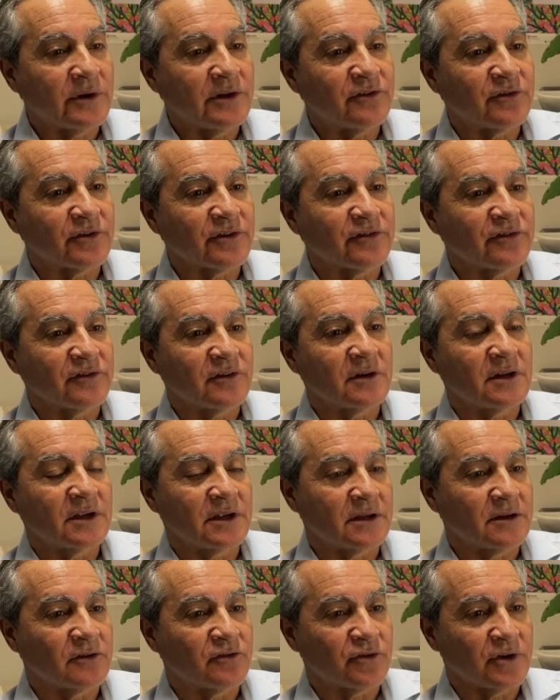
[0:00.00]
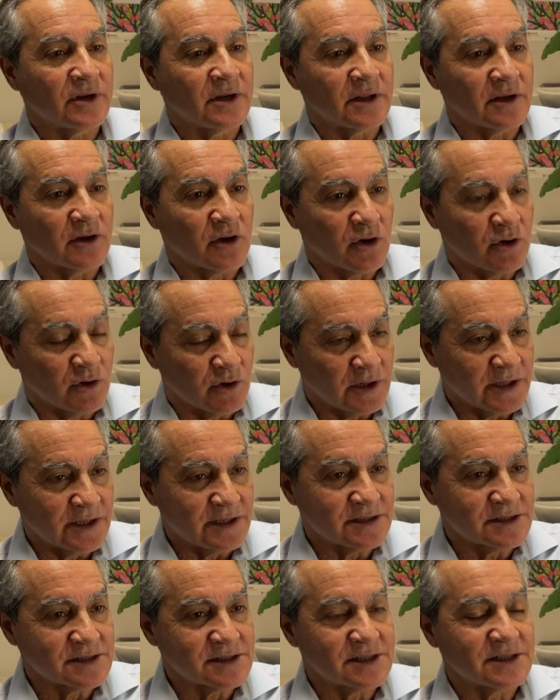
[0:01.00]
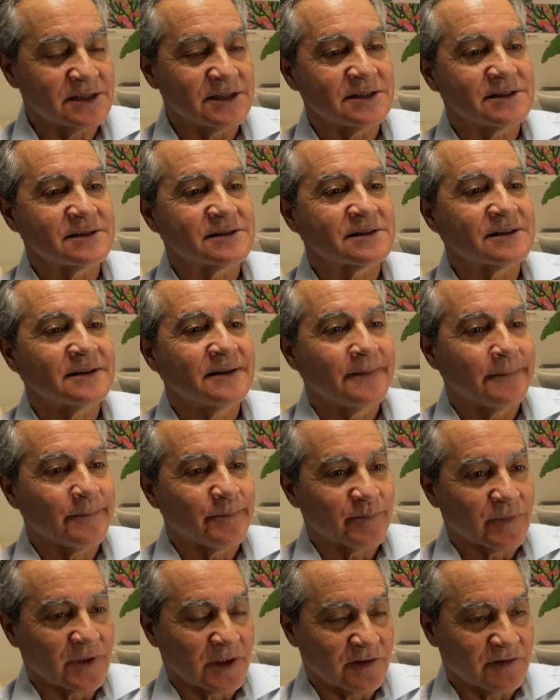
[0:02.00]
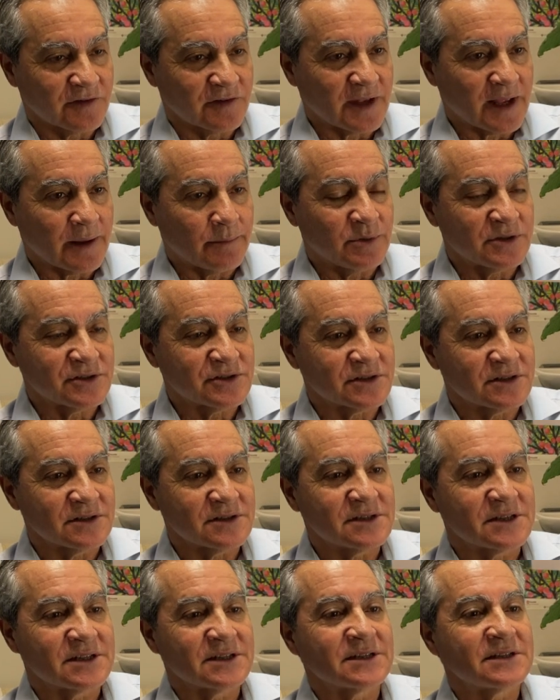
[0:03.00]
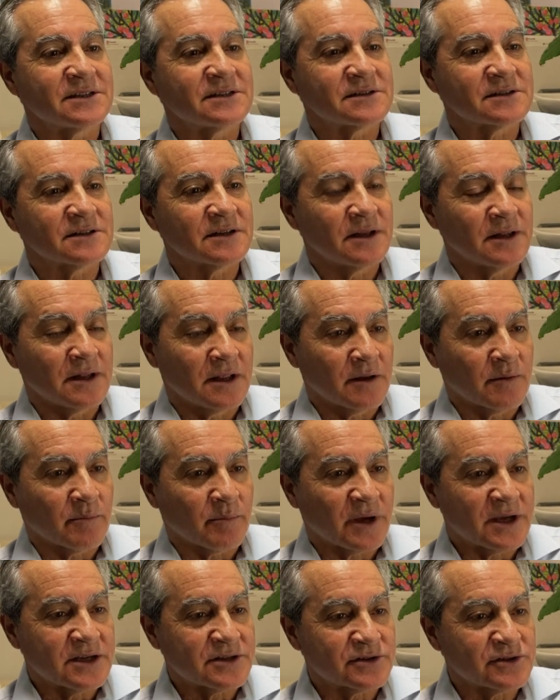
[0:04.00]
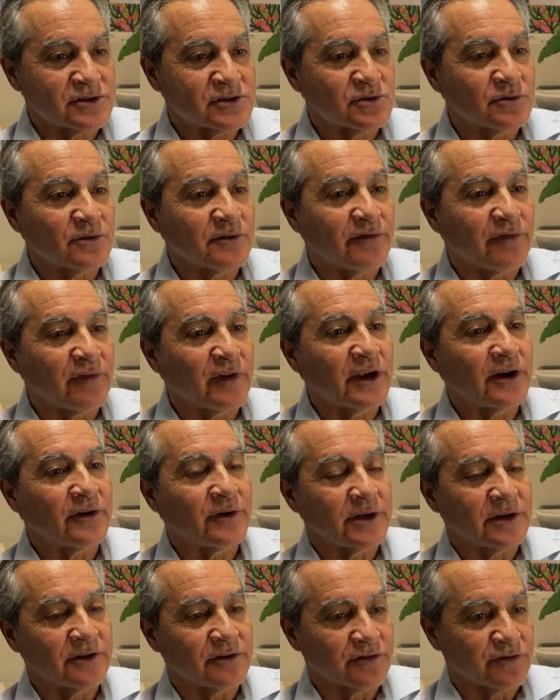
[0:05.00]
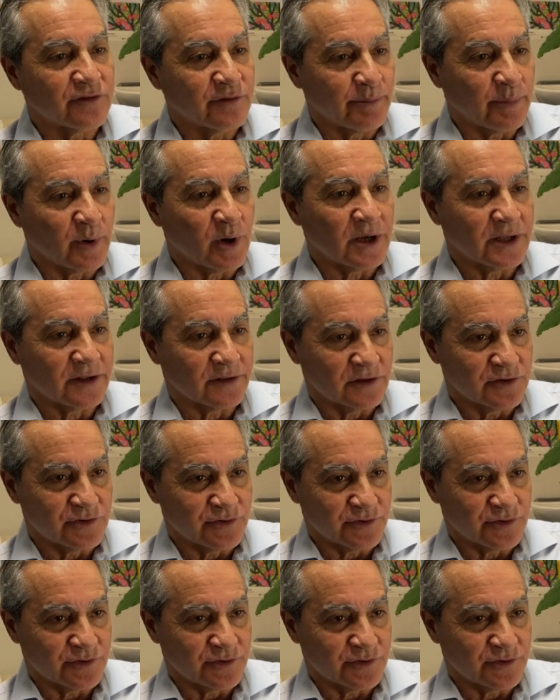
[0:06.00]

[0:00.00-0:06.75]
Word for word: interested in treating early disease, established disease, patients who are flaring despite the